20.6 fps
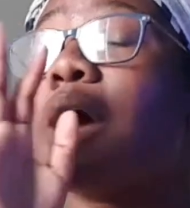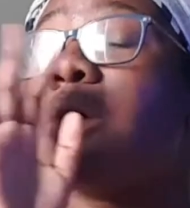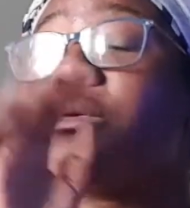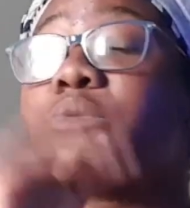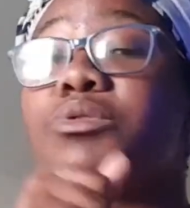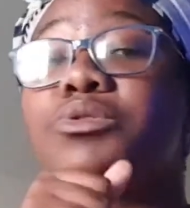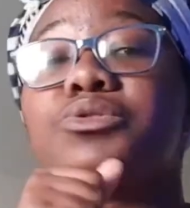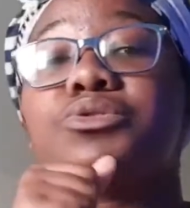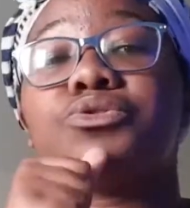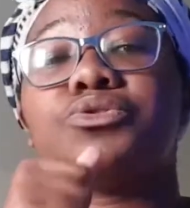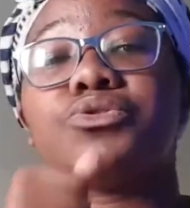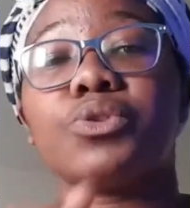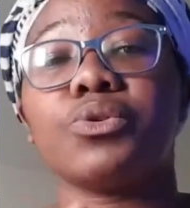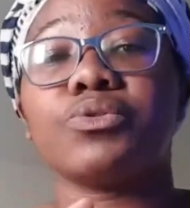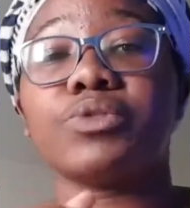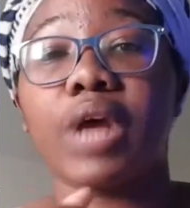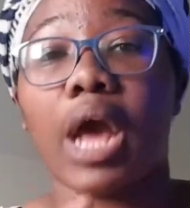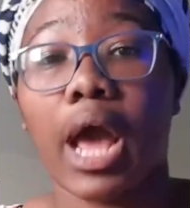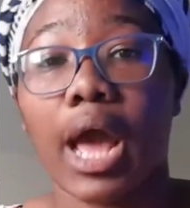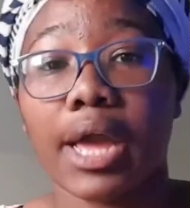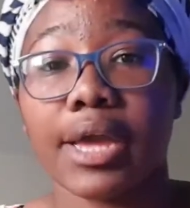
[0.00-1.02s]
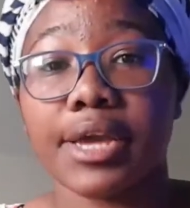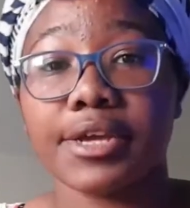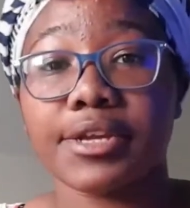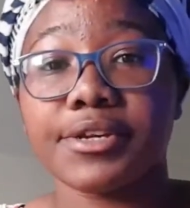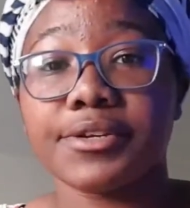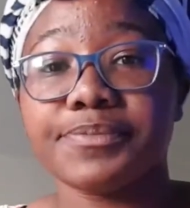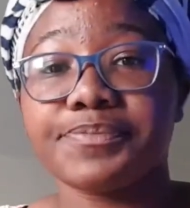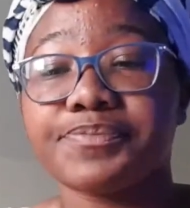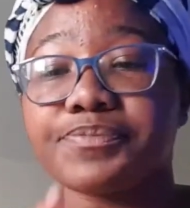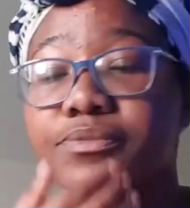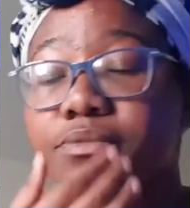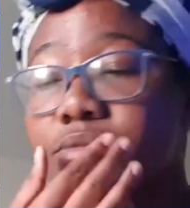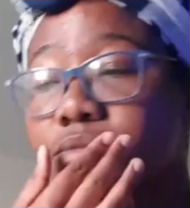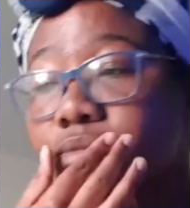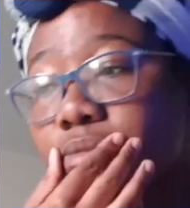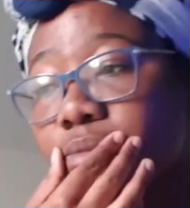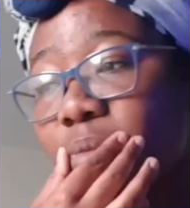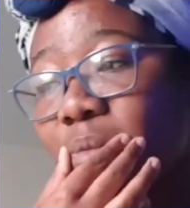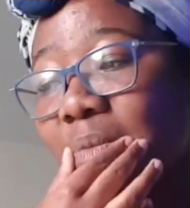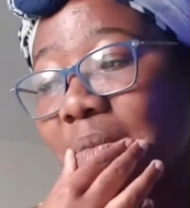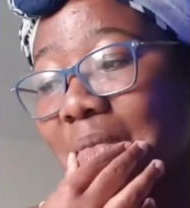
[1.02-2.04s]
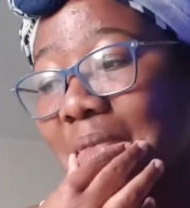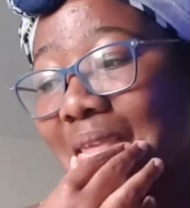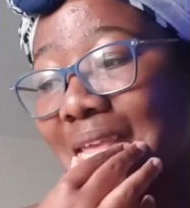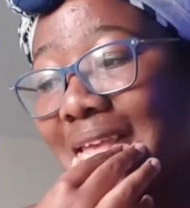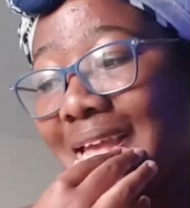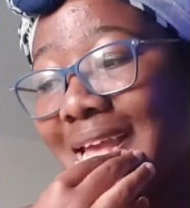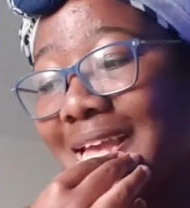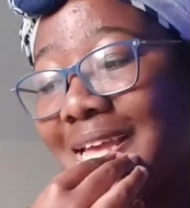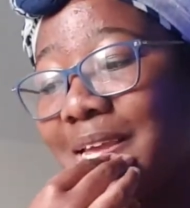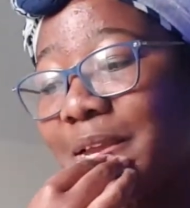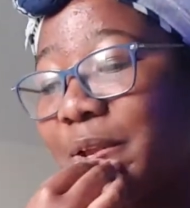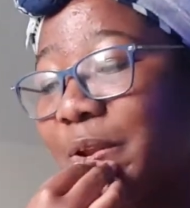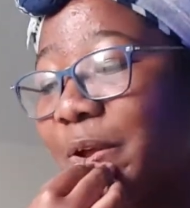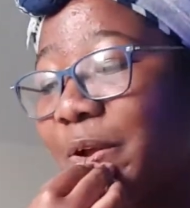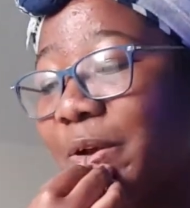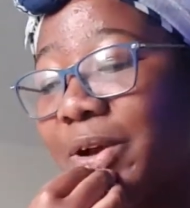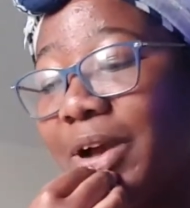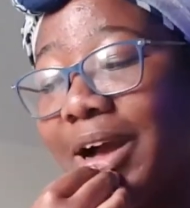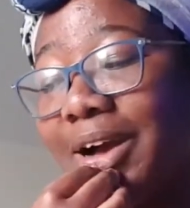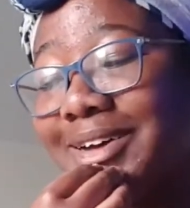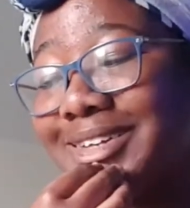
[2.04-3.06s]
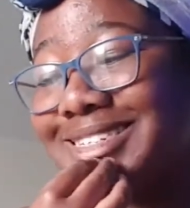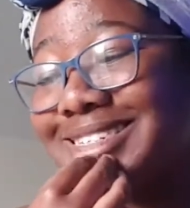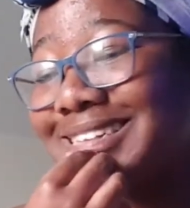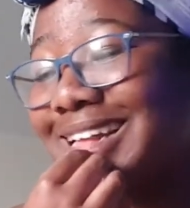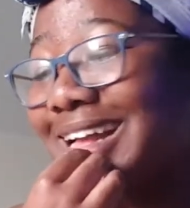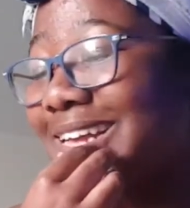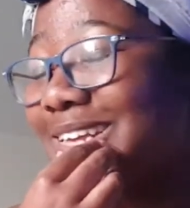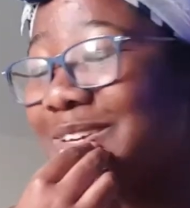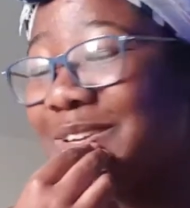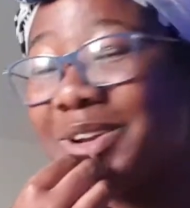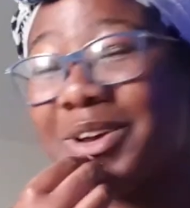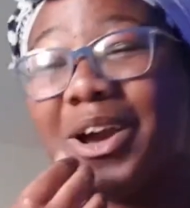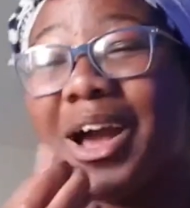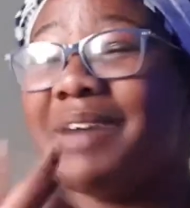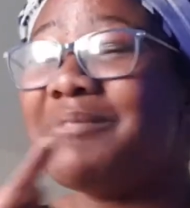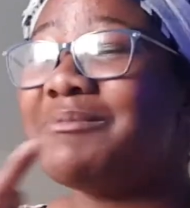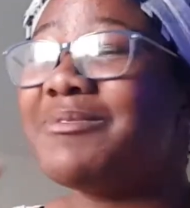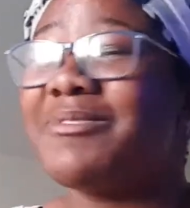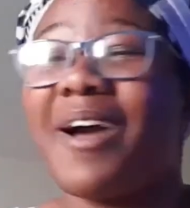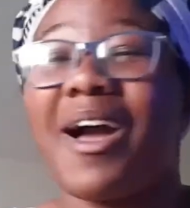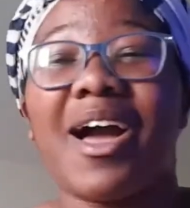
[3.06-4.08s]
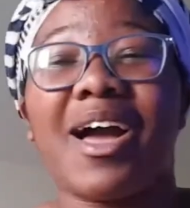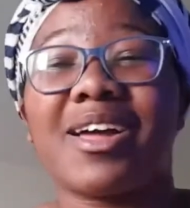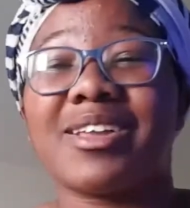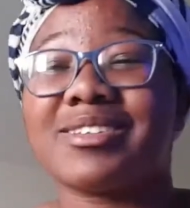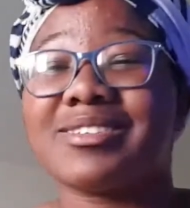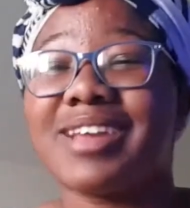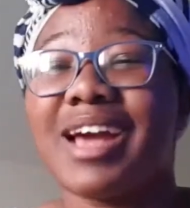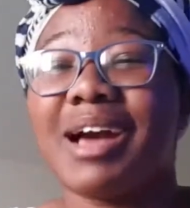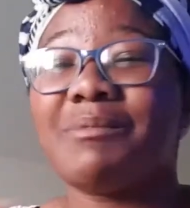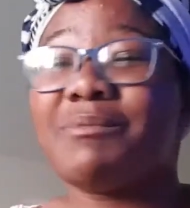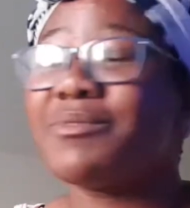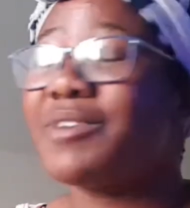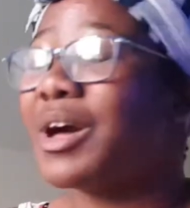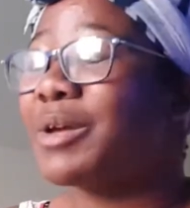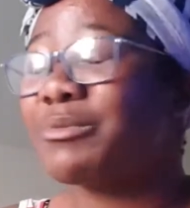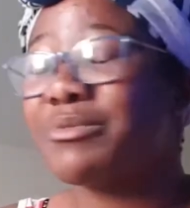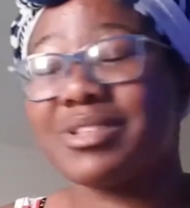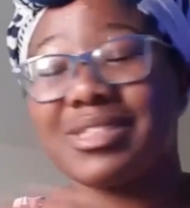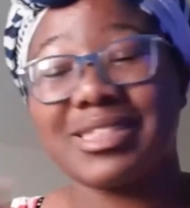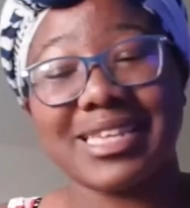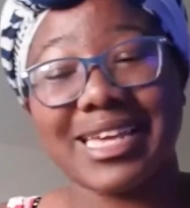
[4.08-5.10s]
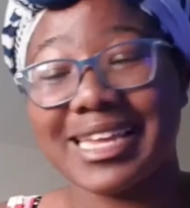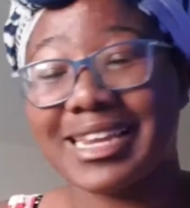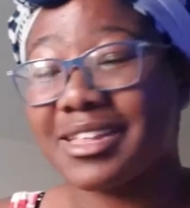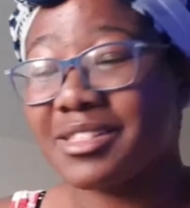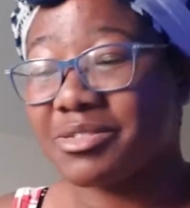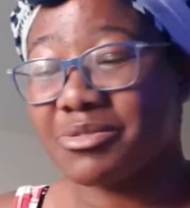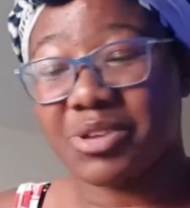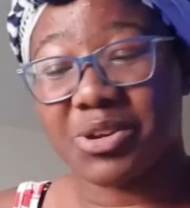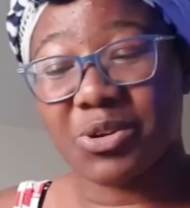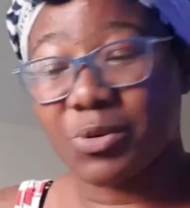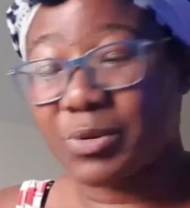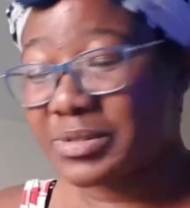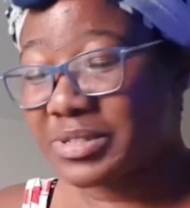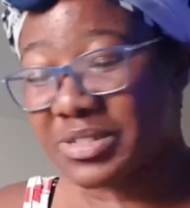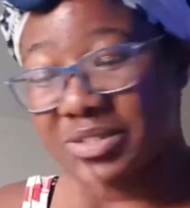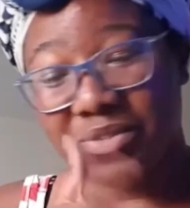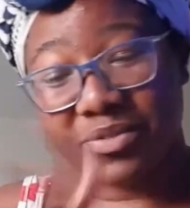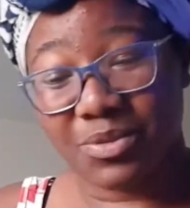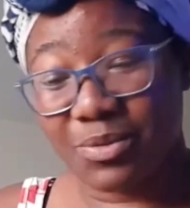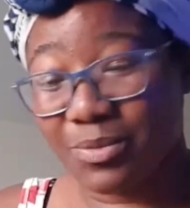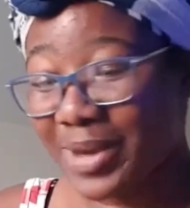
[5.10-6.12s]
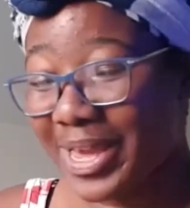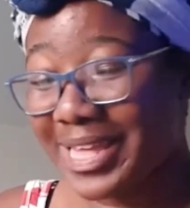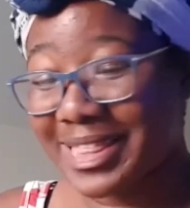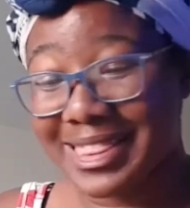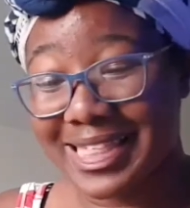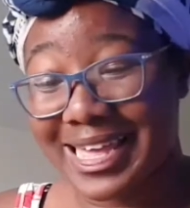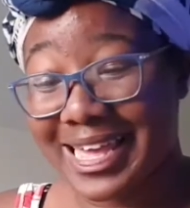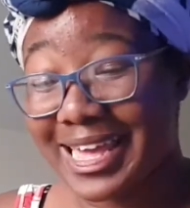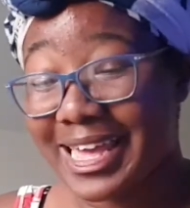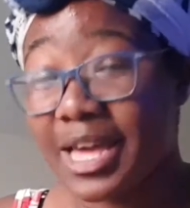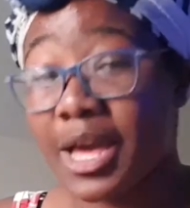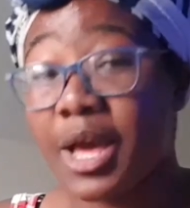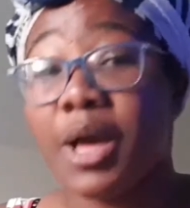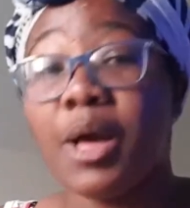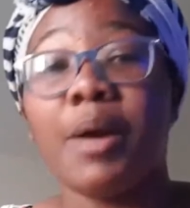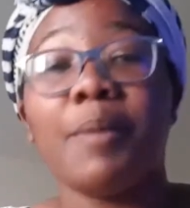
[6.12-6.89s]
I was so tired. You know, I was like, you know, I'm fine with getting 3/4 of the way there,